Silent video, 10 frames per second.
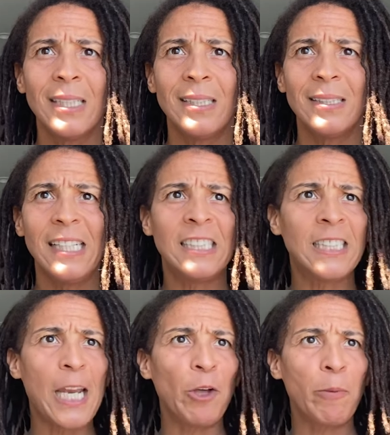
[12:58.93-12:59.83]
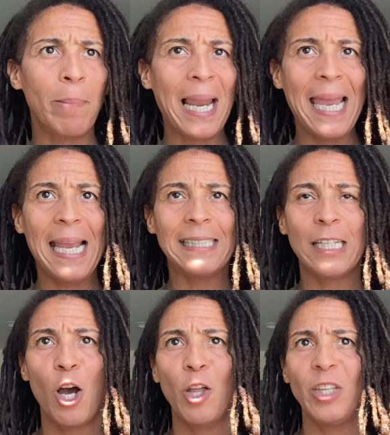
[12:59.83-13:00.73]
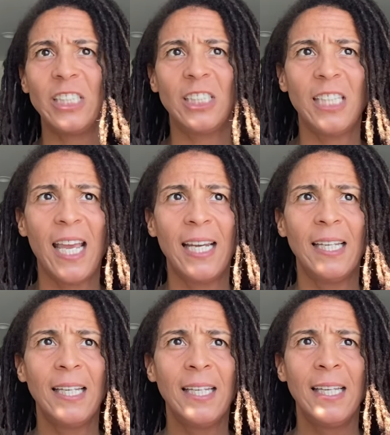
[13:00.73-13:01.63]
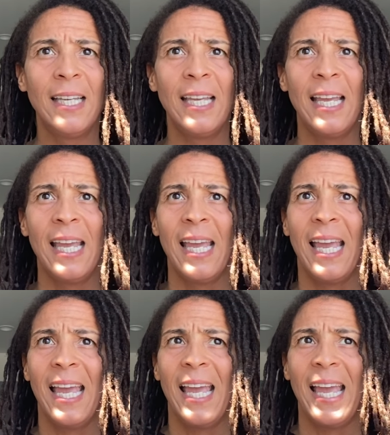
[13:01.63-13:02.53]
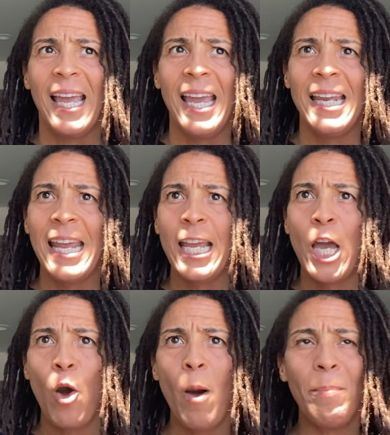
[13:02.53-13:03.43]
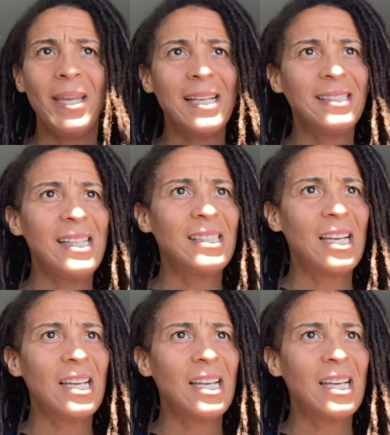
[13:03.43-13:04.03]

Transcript: These stealth planes and all this shit. And they go up against these